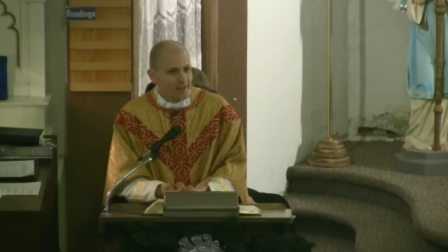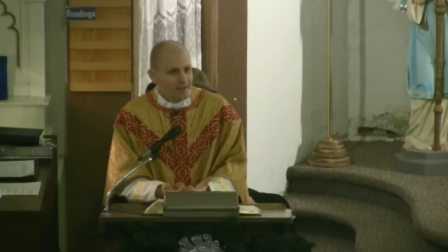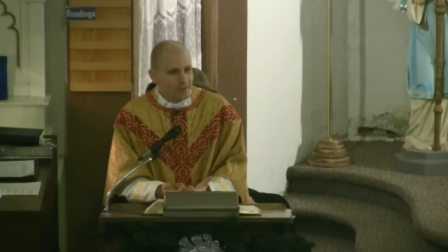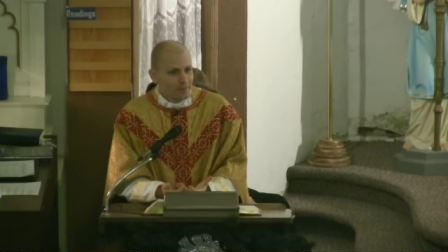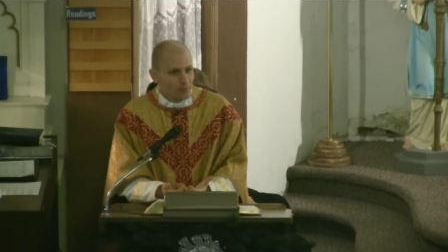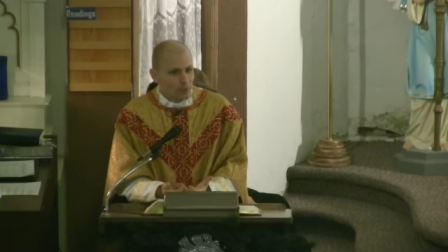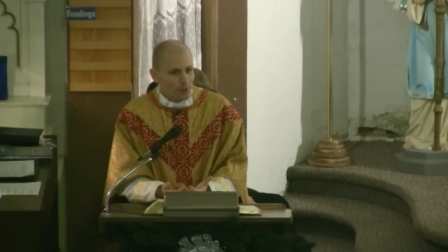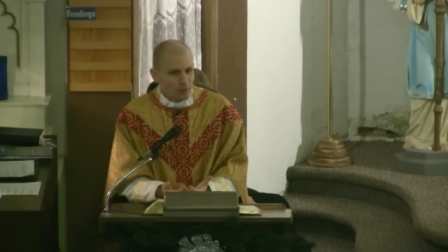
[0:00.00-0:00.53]

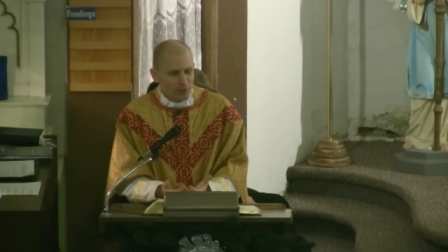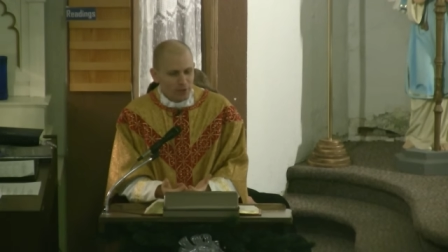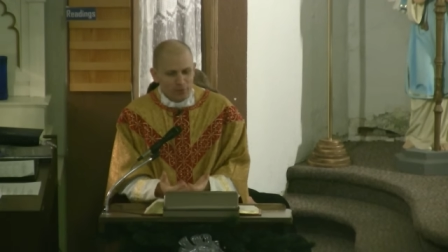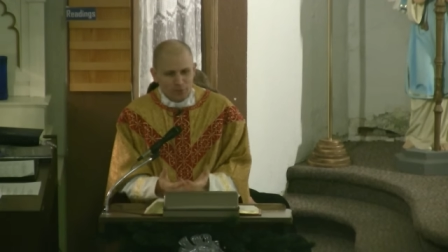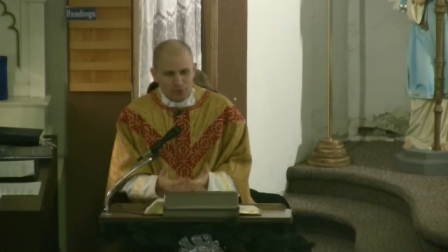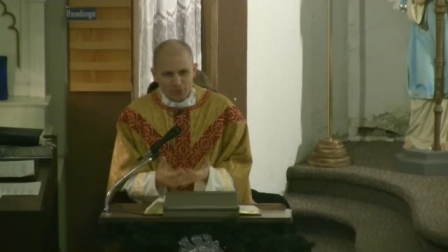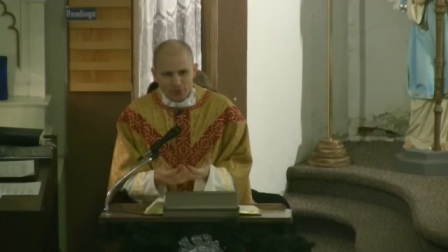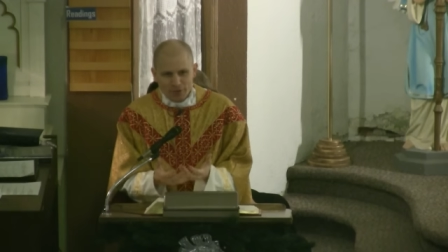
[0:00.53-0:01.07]
if we don't bring it
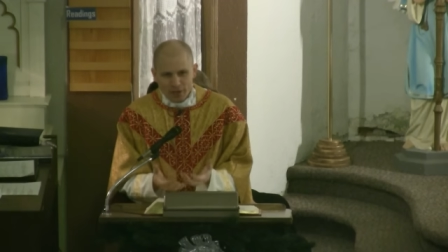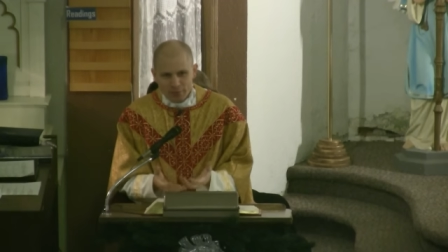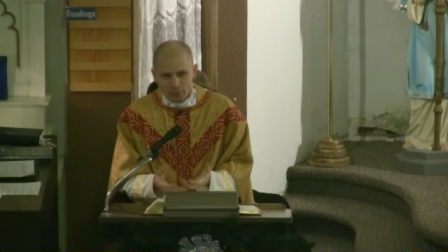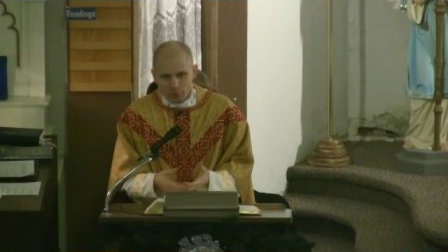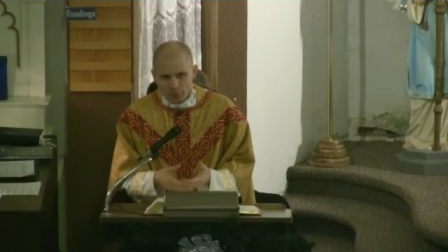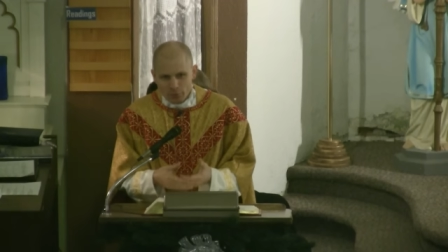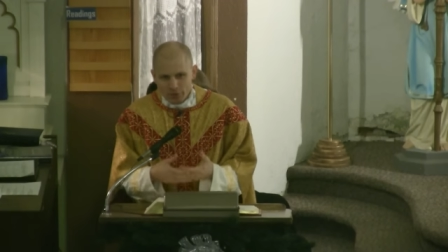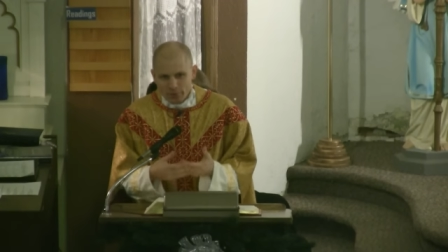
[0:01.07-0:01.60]
with love,
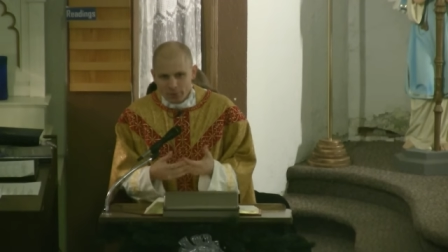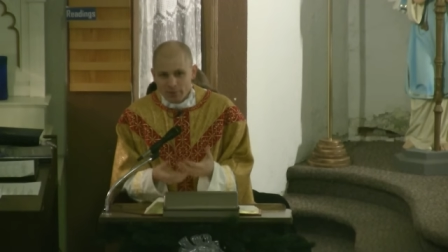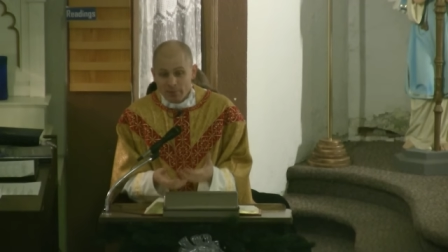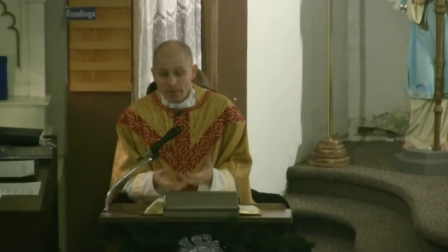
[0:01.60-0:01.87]
we don't bring it with